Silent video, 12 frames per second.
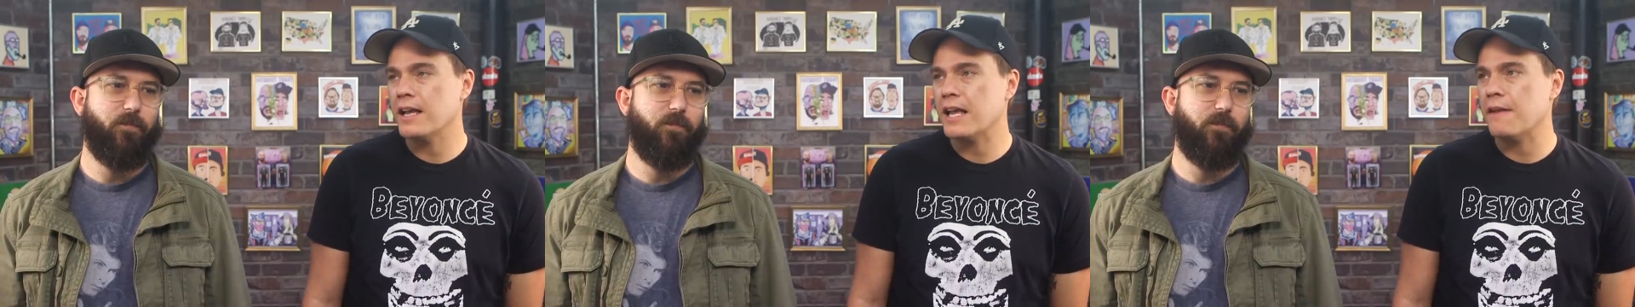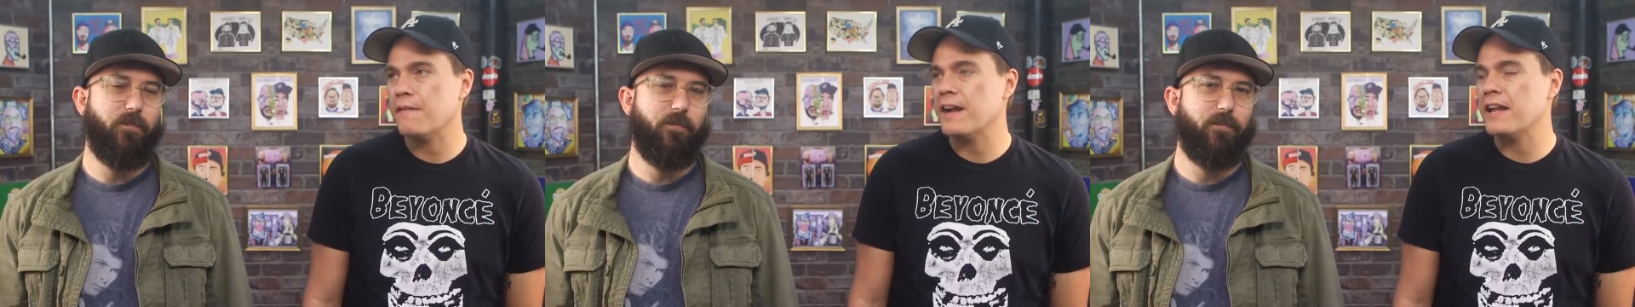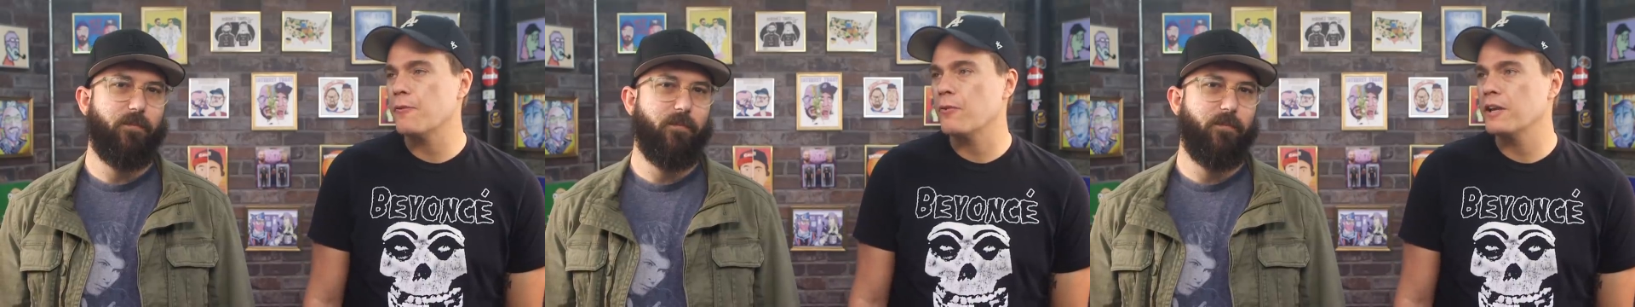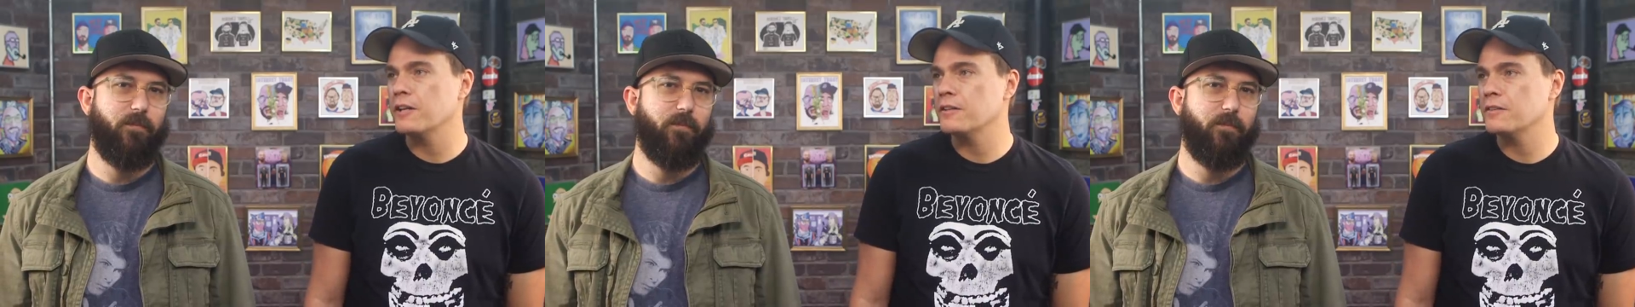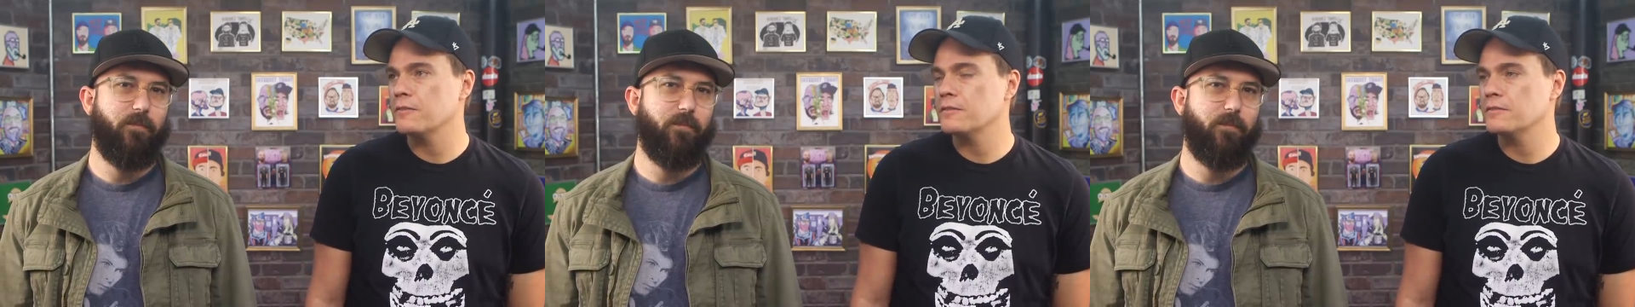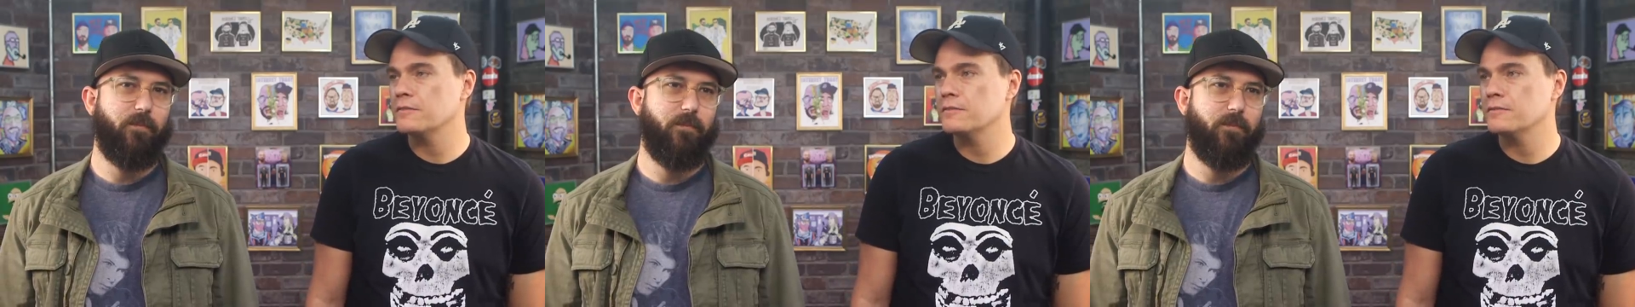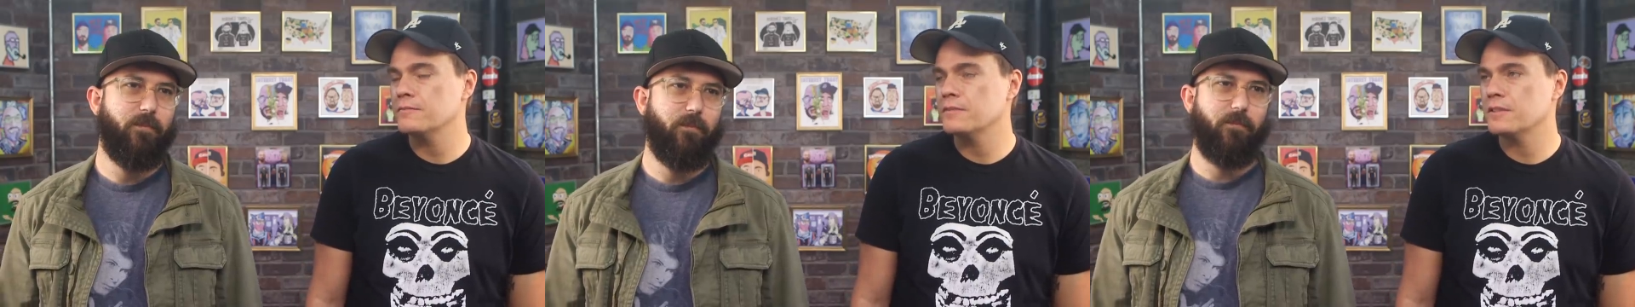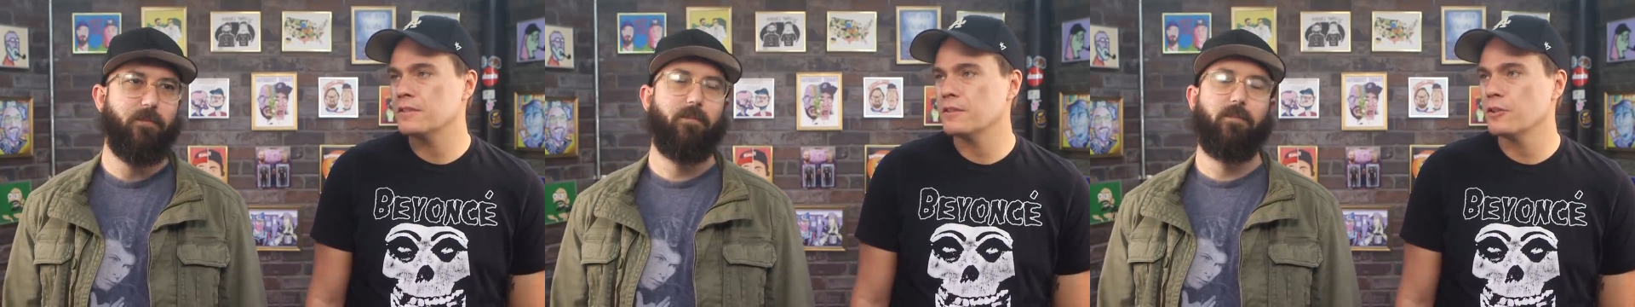Speaker 1: if anyone
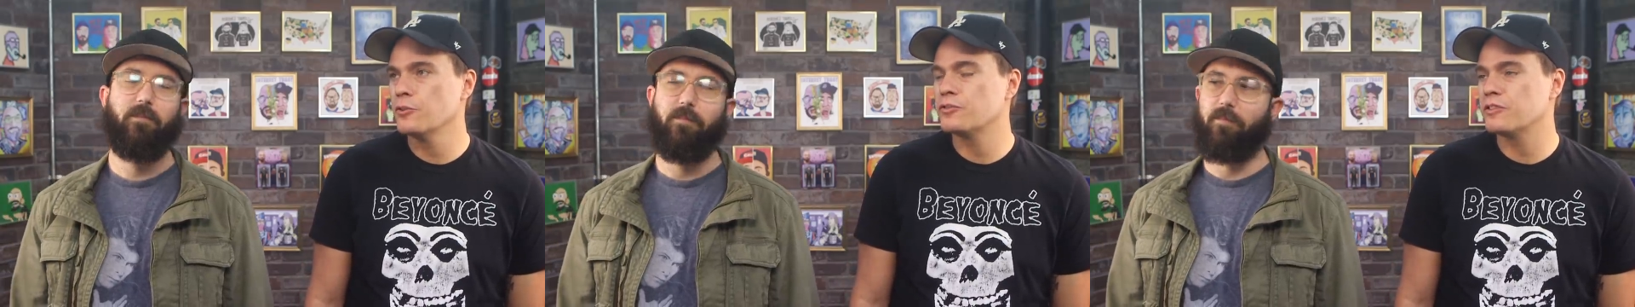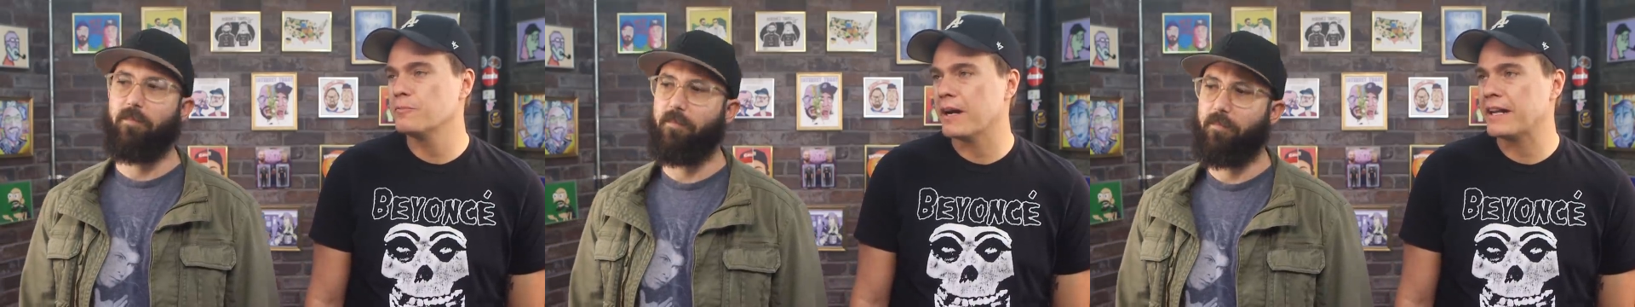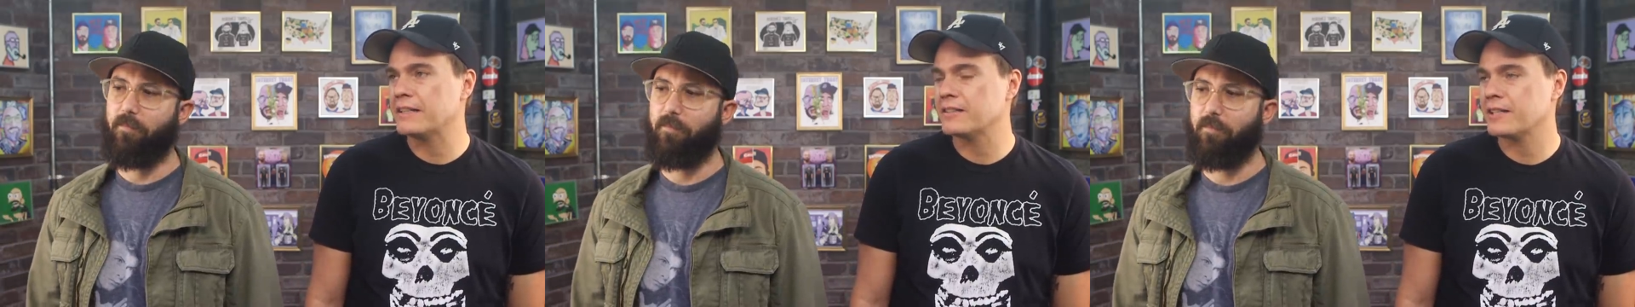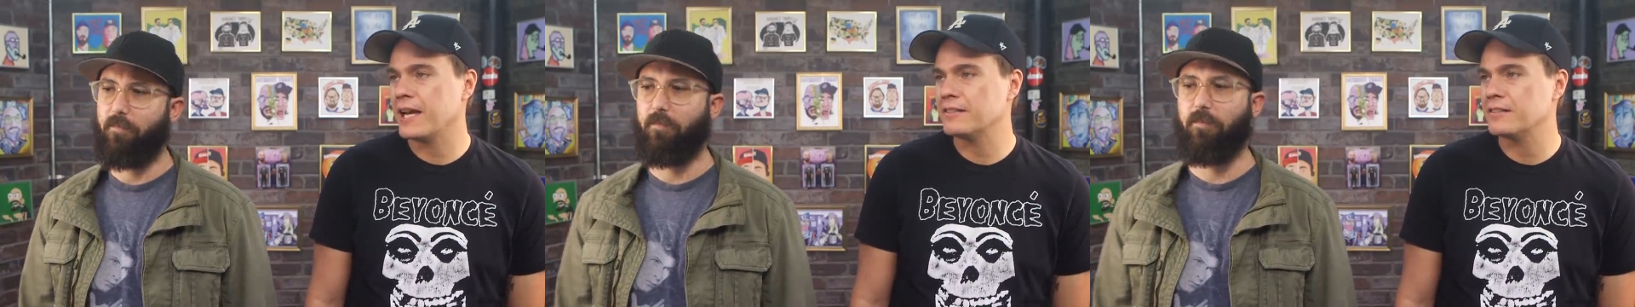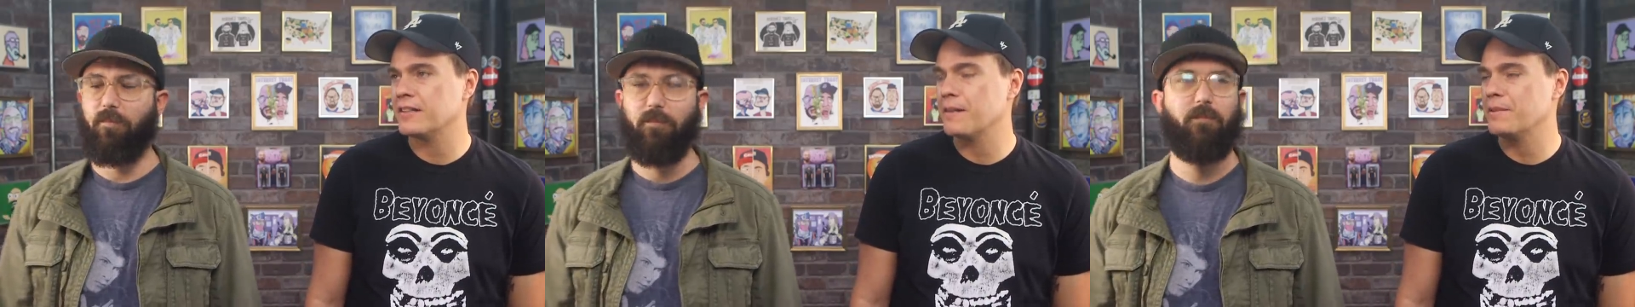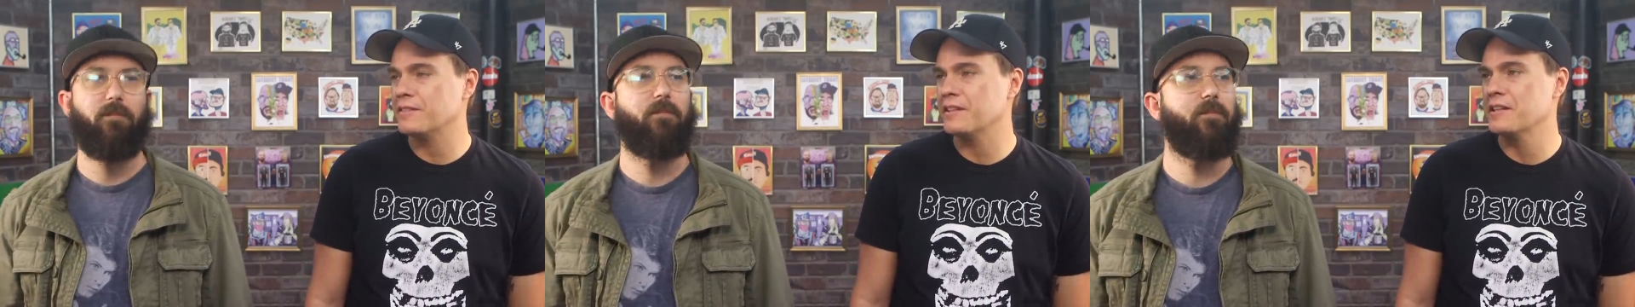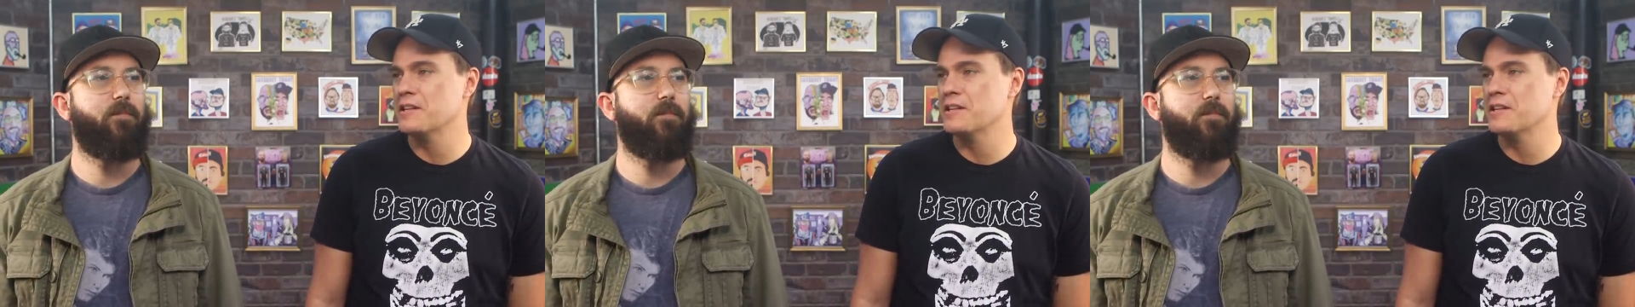loses money in this case, it's NBC